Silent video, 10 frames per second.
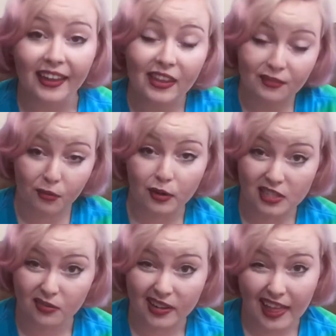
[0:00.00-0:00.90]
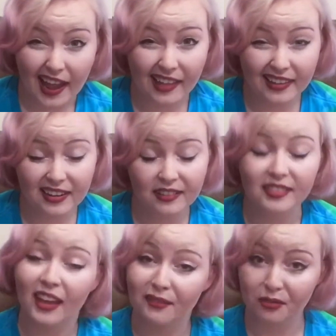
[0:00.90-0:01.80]
The unfortunate
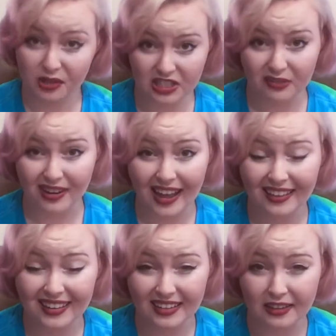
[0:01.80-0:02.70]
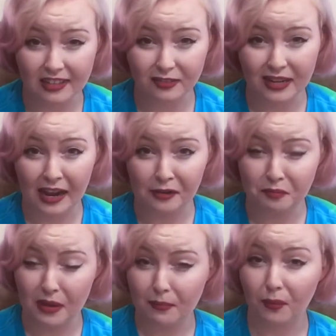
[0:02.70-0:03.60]
reality is lots of times
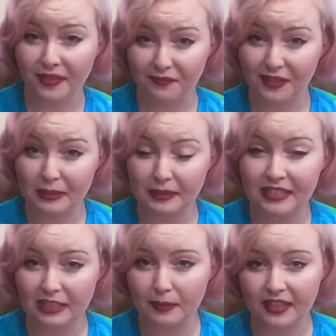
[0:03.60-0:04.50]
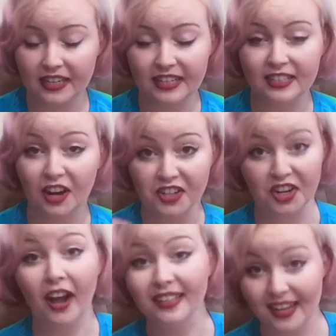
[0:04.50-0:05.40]
people with invisible disabilities are
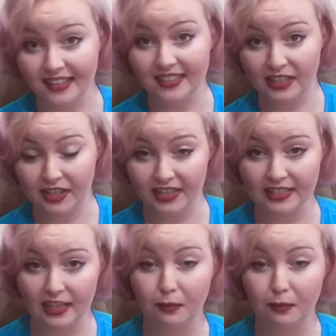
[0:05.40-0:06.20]
not taken seriously,